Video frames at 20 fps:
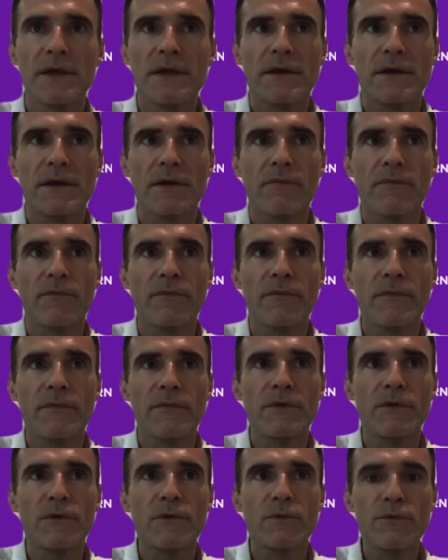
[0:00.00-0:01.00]
um,
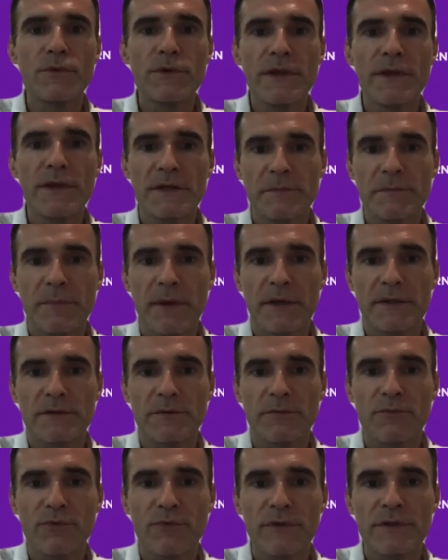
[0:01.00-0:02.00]
you would expect
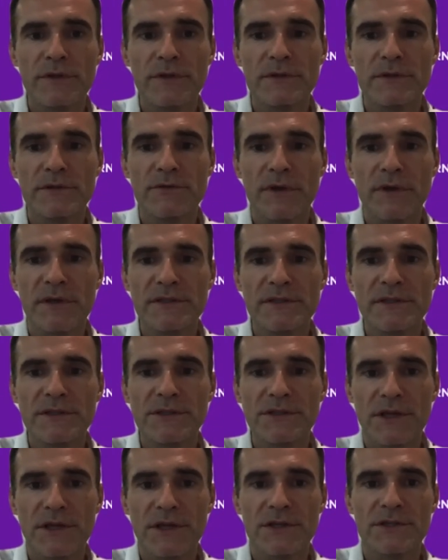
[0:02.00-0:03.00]
a pretty drastic
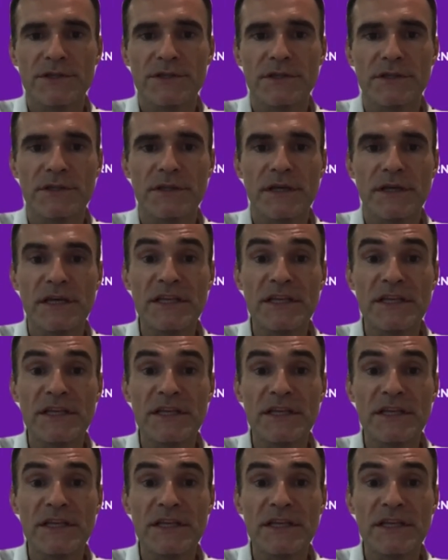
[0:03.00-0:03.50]
change in